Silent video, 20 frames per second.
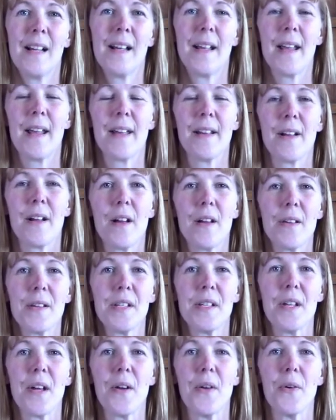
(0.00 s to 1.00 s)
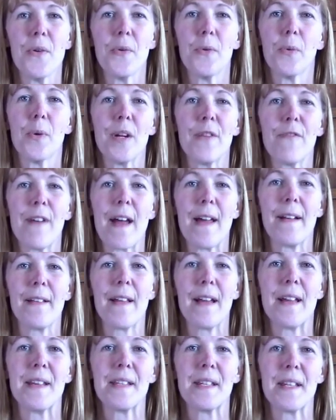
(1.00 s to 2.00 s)
It also
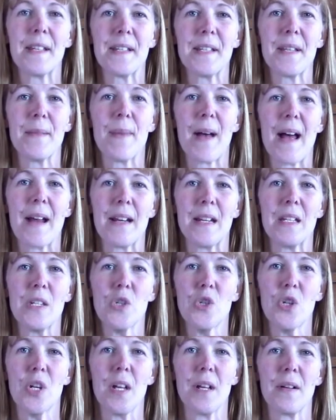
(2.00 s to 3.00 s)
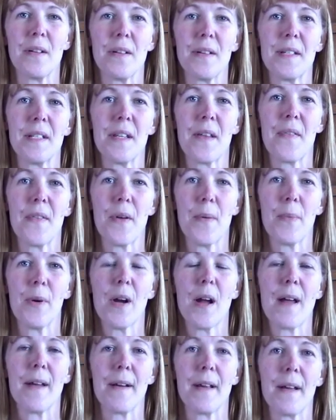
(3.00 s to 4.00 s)
revitalizes the body's channels so that
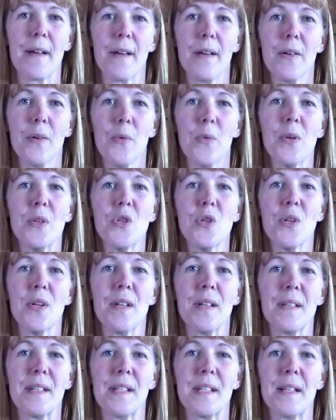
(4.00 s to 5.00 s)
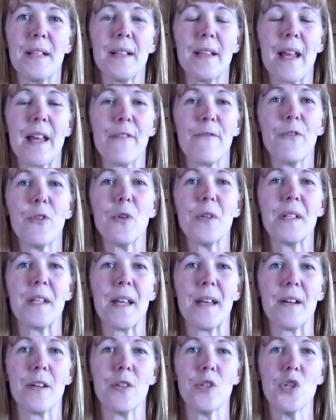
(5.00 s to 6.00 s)
prana, which is life force
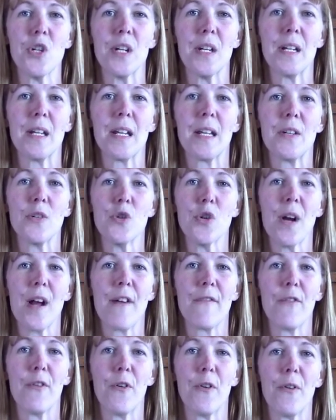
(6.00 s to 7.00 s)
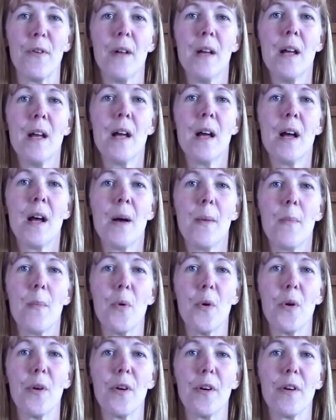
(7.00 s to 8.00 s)
energy, can travel
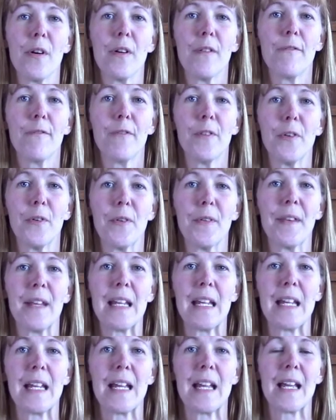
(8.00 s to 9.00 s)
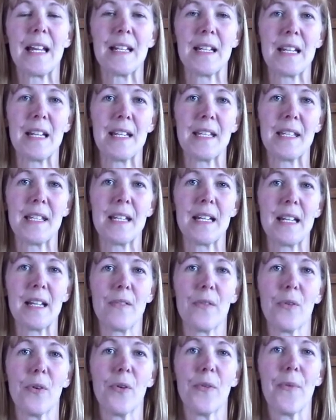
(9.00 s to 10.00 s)
more fluidly and easily
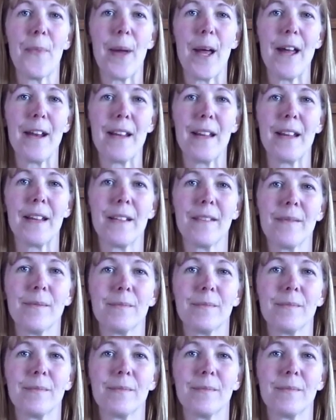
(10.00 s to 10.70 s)
through the body.